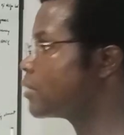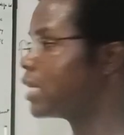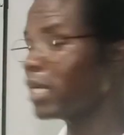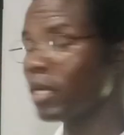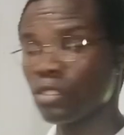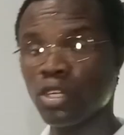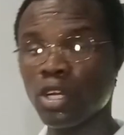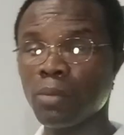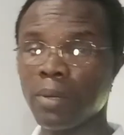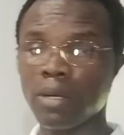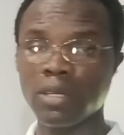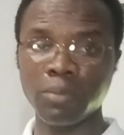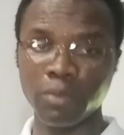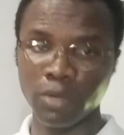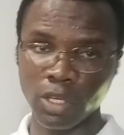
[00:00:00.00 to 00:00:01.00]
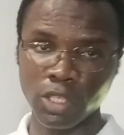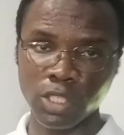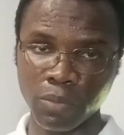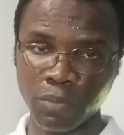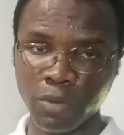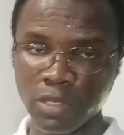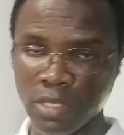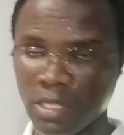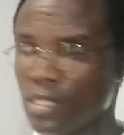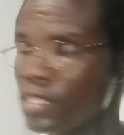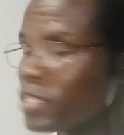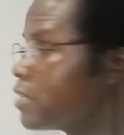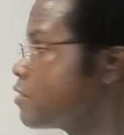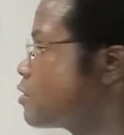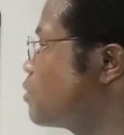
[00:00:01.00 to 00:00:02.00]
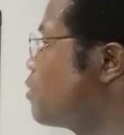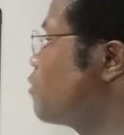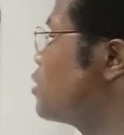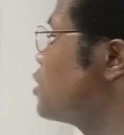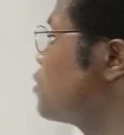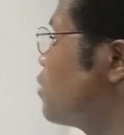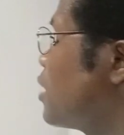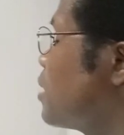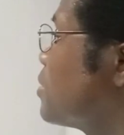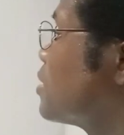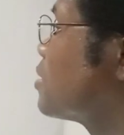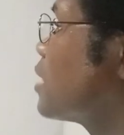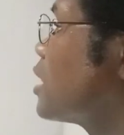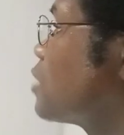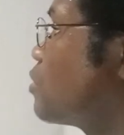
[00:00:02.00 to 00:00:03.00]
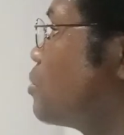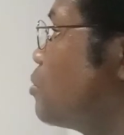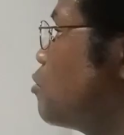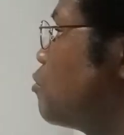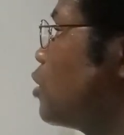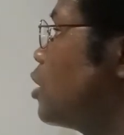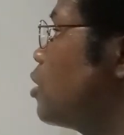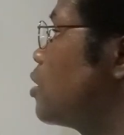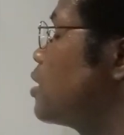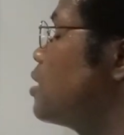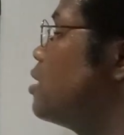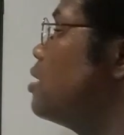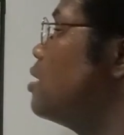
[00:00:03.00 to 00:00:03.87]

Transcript: And I'll talk about the production processes of some of these fibers as we move along.